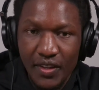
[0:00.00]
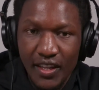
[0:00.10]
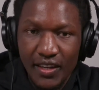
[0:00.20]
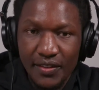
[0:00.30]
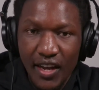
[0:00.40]

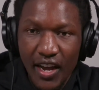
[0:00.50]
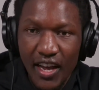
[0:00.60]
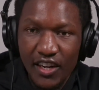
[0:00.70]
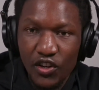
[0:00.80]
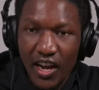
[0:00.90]
Then
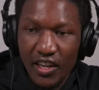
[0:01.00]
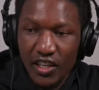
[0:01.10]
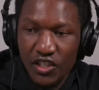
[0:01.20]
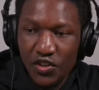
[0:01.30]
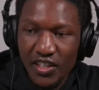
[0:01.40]

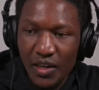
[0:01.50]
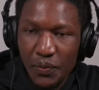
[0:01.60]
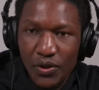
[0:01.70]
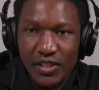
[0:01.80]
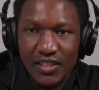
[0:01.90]
during that
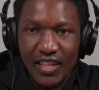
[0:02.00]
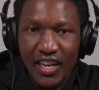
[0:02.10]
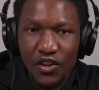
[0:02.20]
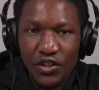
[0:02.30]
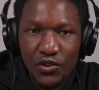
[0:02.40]
process, I
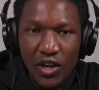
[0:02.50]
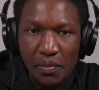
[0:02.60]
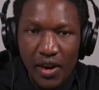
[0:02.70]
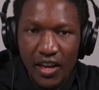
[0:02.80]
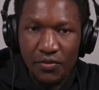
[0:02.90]
had also
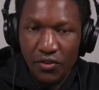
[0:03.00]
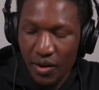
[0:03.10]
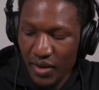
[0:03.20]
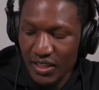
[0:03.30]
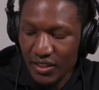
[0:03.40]
applied for a
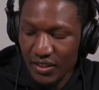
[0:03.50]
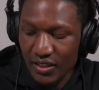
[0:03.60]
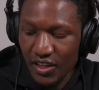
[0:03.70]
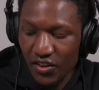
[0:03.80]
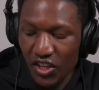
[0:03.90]
master's
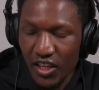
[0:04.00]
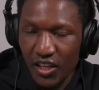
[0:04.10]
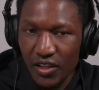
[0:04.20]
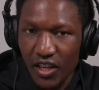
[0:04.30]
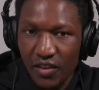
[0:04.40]
degree
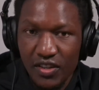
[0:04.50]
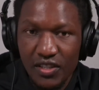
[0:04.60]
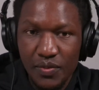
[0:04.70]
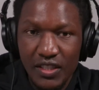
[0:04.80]
in investment